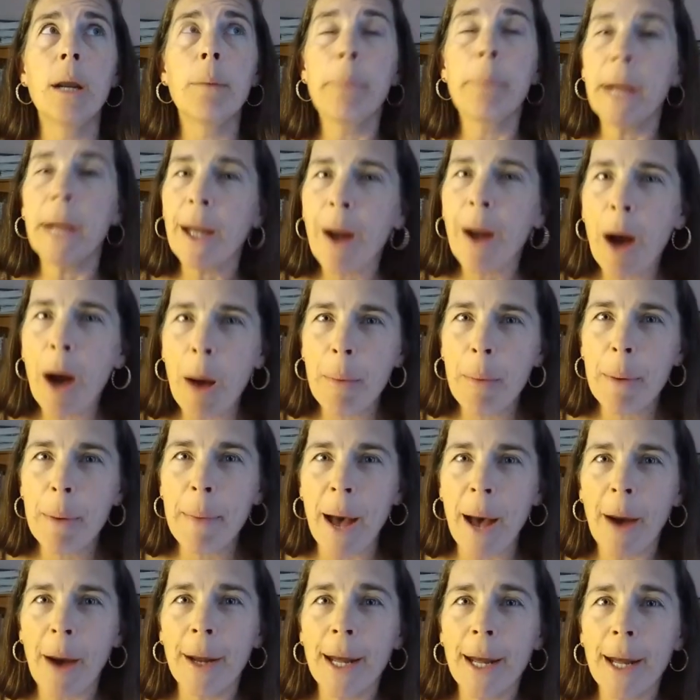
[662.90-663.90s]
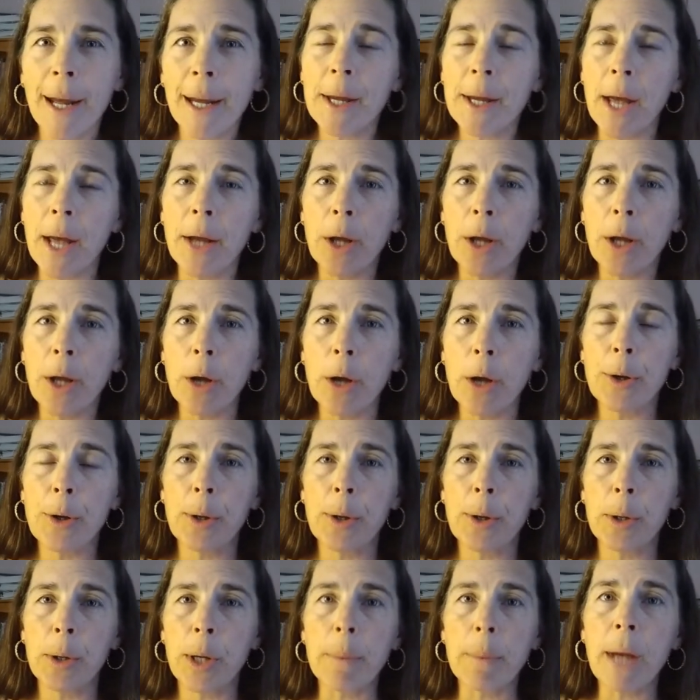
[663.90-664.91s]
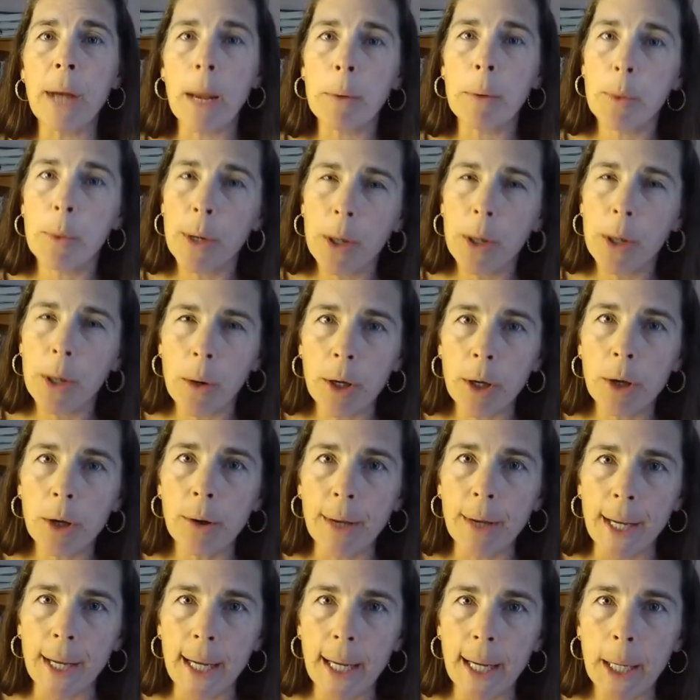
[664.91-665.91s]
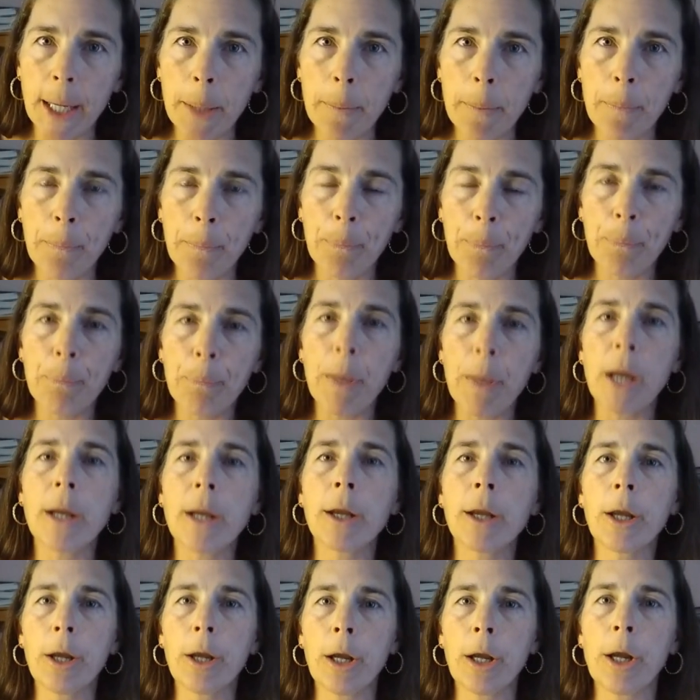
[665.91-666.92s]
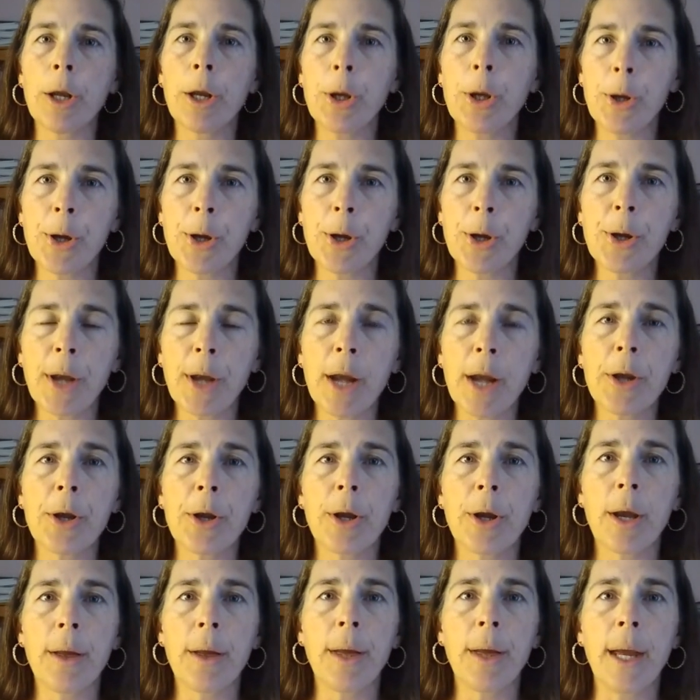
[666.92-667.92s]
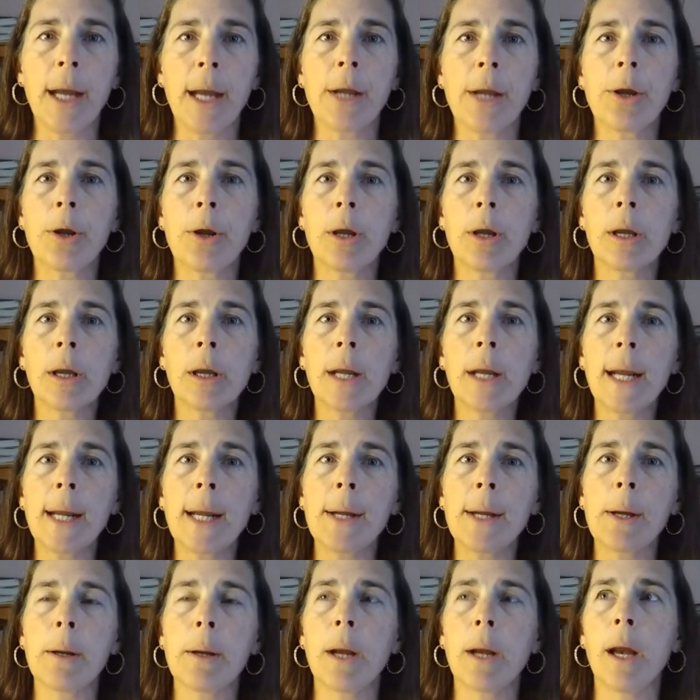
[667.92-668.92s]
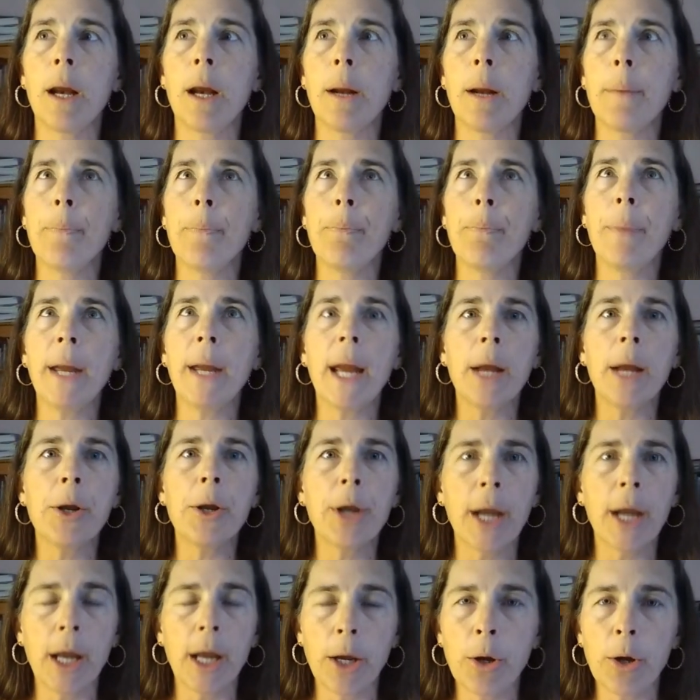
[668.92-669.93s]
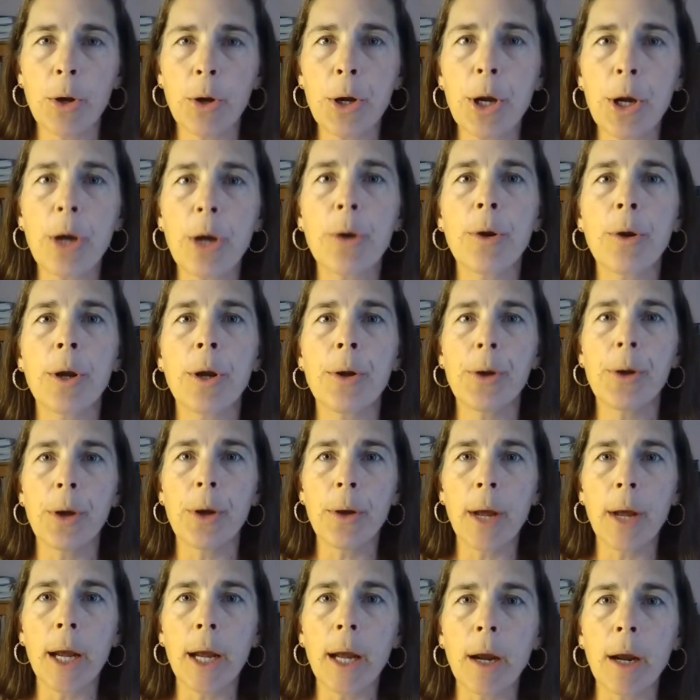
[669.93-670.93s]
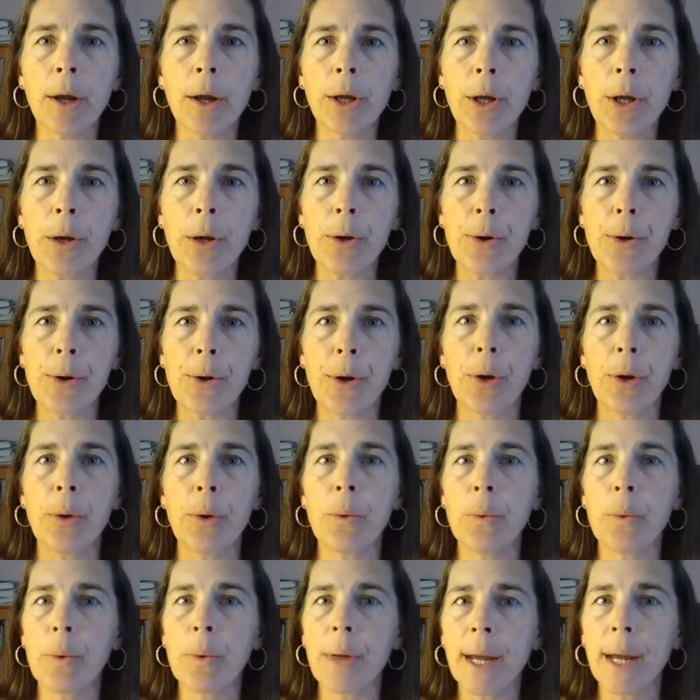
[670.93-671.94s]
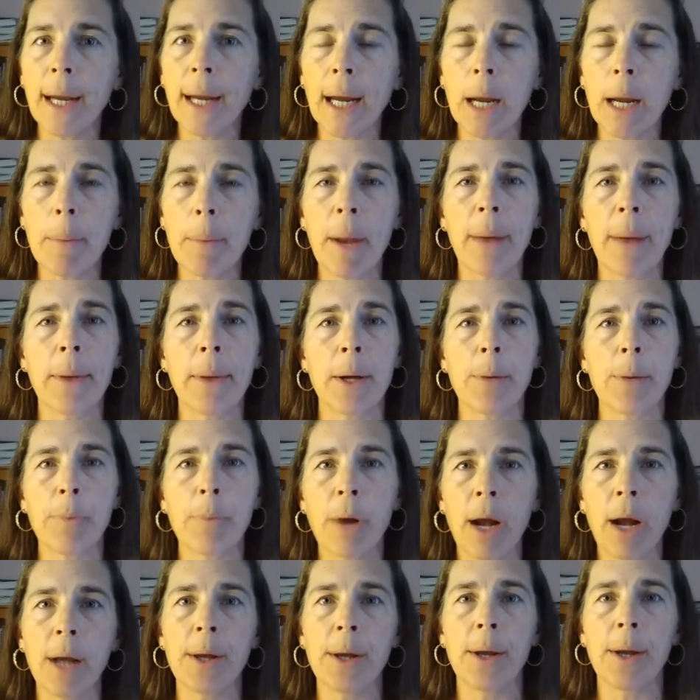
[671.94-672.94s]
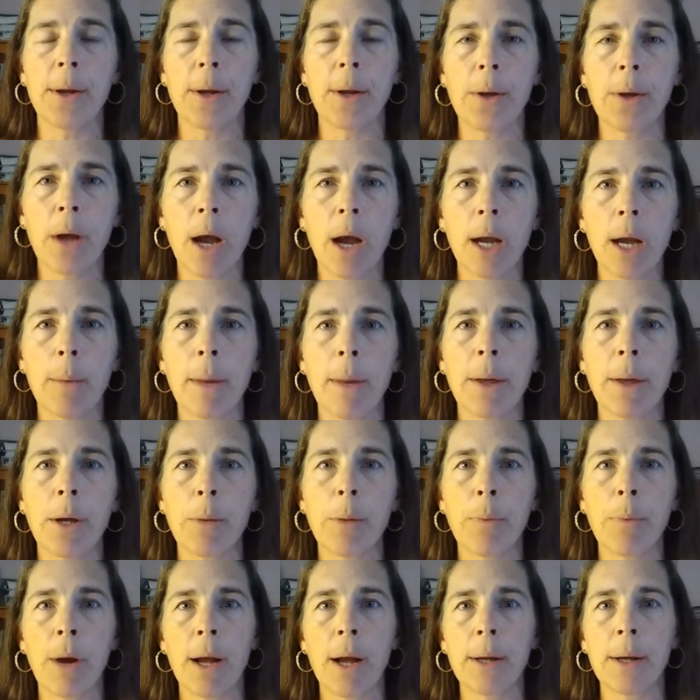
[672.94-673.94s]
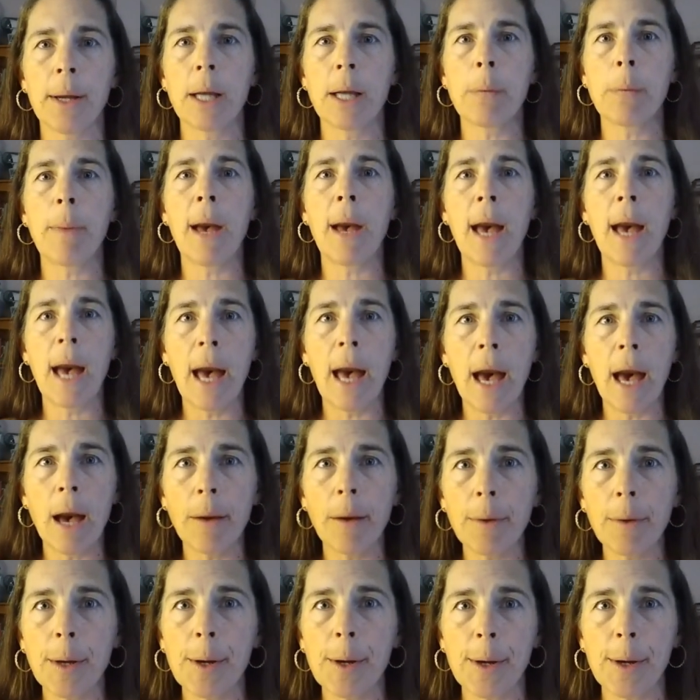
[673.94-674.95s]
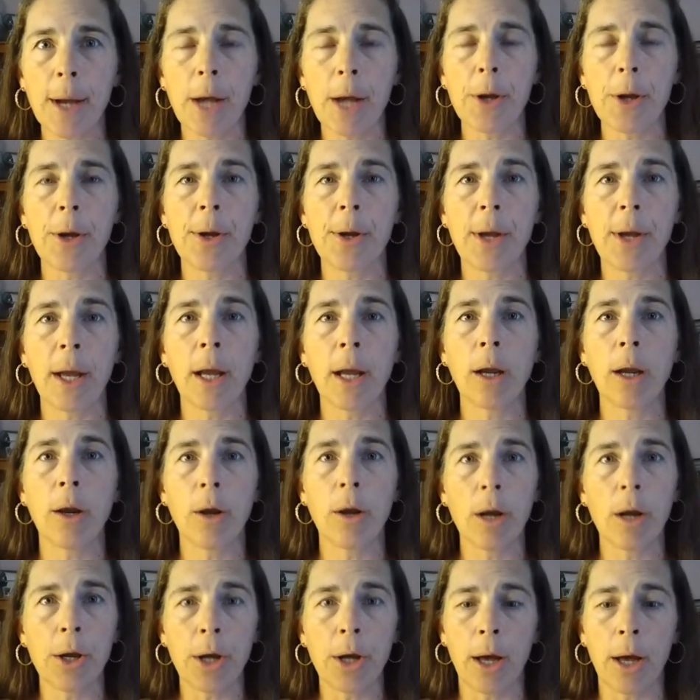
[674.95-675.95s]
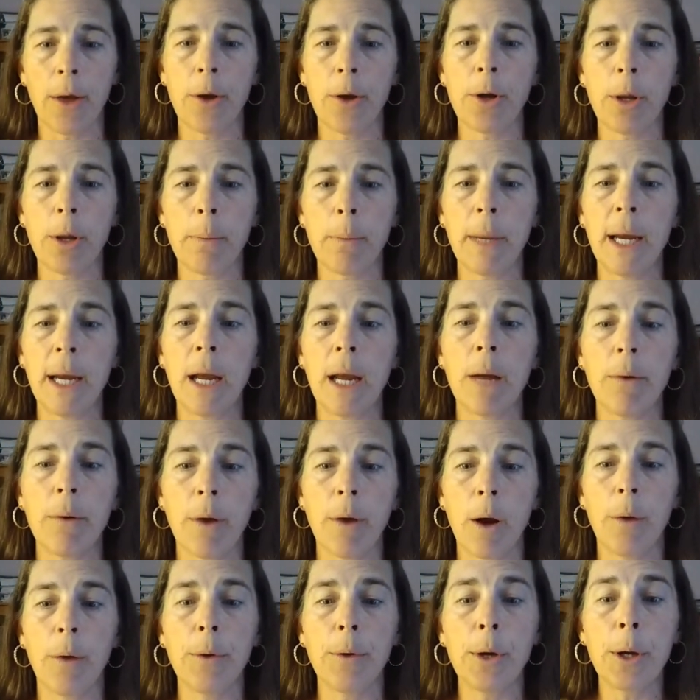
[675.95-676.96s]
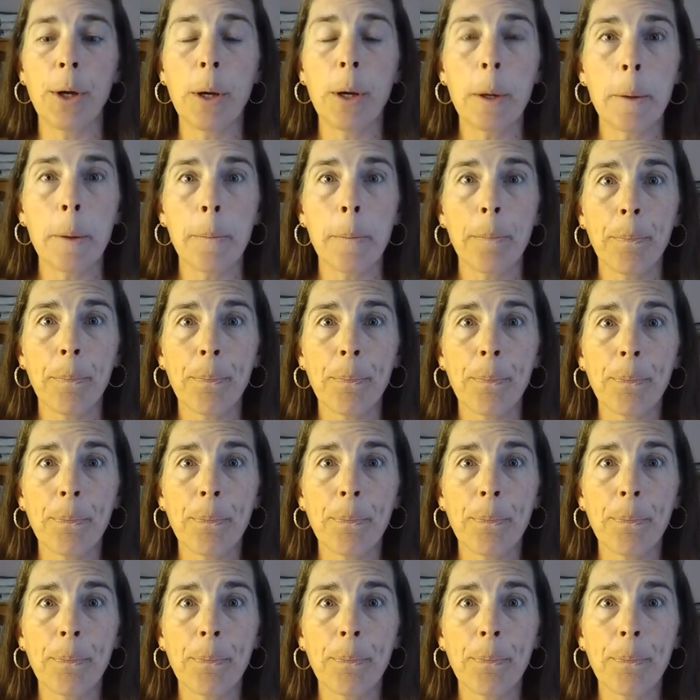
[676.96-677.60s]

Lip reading: Be calm about it, because I know sometimes we don't agree. But encourage discussion on things, or at least be educating your children so they are used to thinking about this process and talking about this process, but have discussions and encourage others to be involved too.